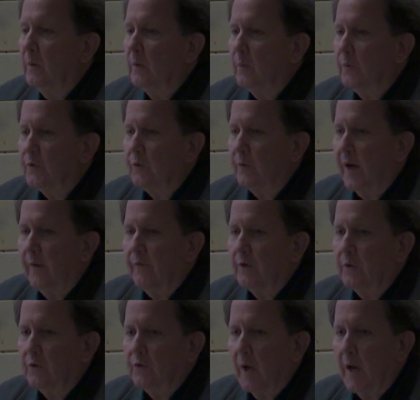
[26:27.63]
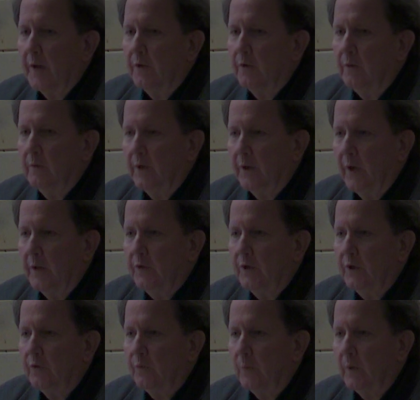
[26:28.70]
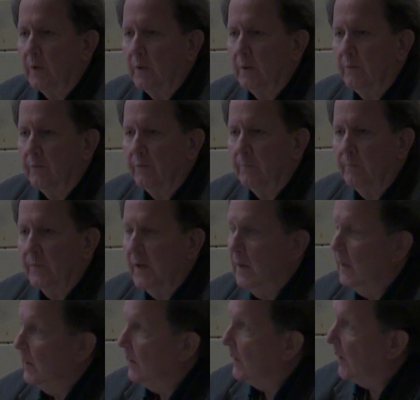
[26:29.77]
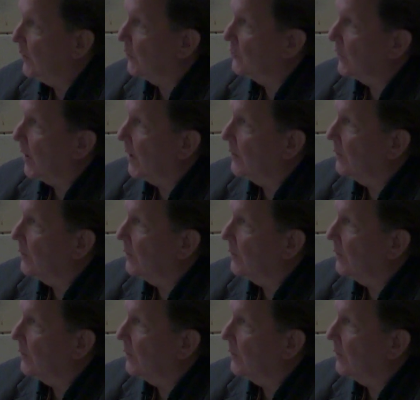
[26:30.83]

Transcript: was a graphic designer in 1912. He designed a